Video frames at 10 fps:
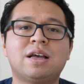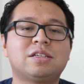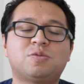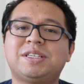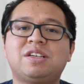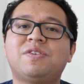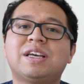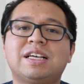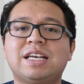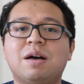Specific
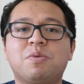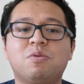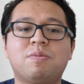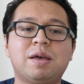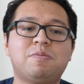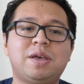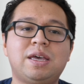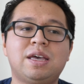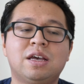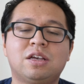example might
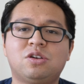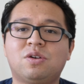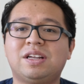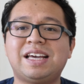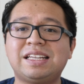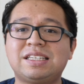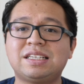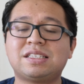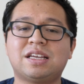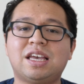be you're a
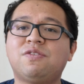dentist.